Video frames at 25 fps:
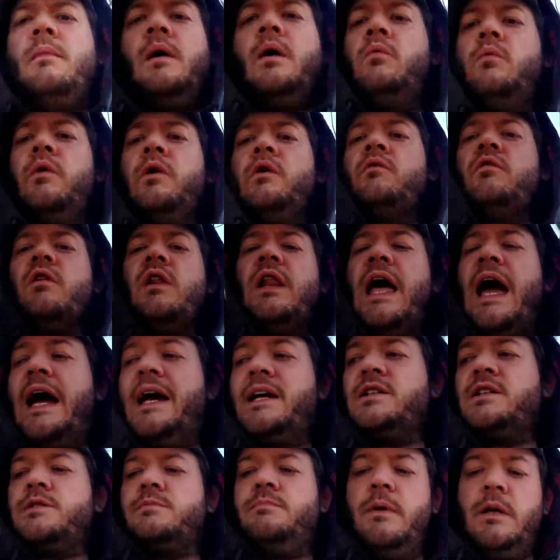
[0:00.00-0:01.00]
I want to
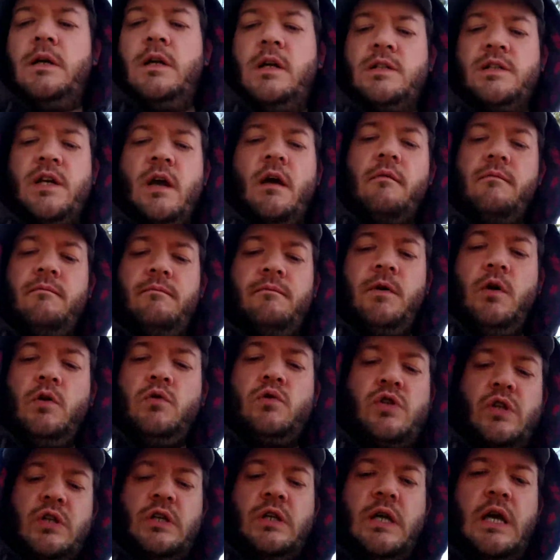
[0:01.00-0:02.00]
relax, because I've
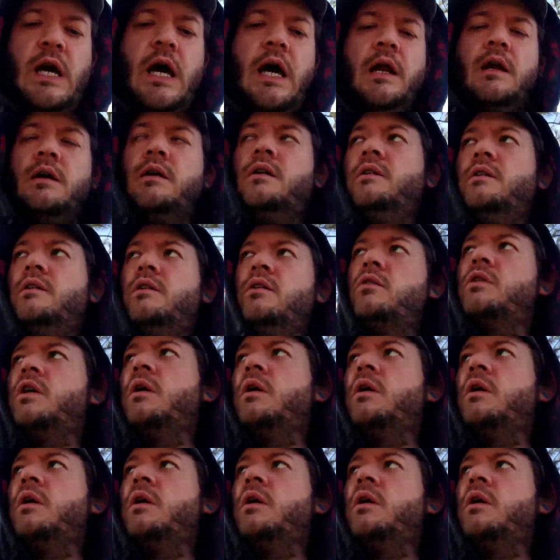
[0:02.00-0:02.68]
usually got to,